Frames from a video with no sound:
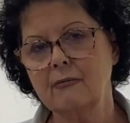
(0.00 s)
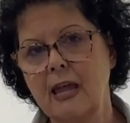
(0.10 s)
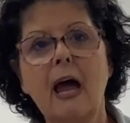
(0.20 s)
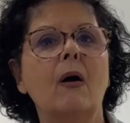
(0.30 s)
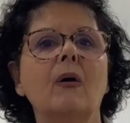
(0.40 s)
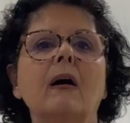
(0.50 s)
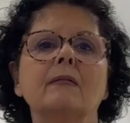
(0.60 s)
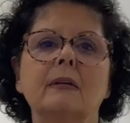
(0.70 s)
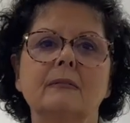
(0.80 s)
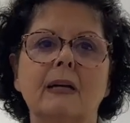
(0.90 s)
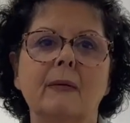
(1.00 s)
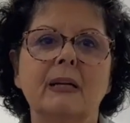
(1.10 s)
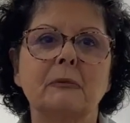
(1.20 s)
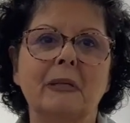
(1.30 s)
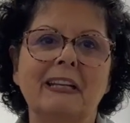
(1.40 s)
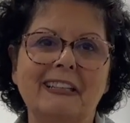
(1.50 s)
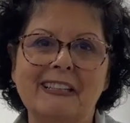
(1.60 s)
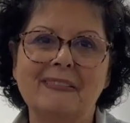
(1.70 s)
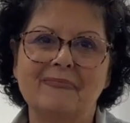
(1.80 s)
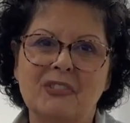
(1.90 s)
how I'm explaining
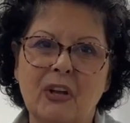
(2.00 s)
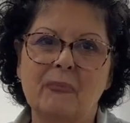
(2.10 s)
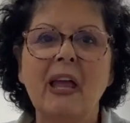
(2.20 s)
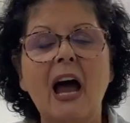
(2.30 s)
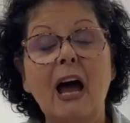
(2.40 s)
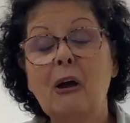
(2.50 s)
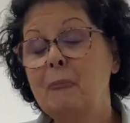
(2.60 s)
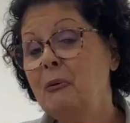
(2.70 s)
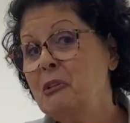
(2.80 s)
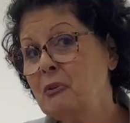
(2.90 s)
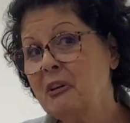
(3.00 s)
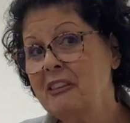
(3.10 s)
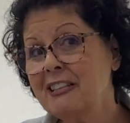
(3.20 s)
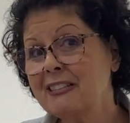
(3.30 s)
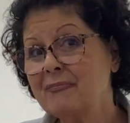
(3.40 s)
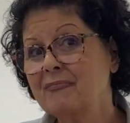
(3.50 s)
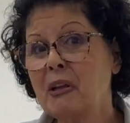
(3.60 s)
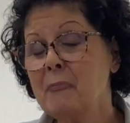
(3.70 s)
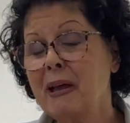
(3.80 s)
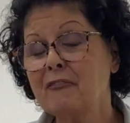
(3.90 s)
it. So I hope you enjoyed this.
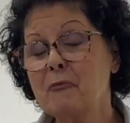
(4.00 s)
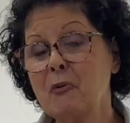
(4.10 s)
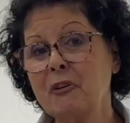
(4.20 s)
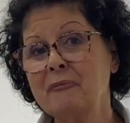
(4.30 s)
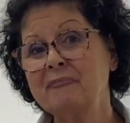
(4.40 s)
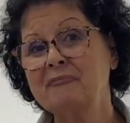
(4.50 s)
Come back for more.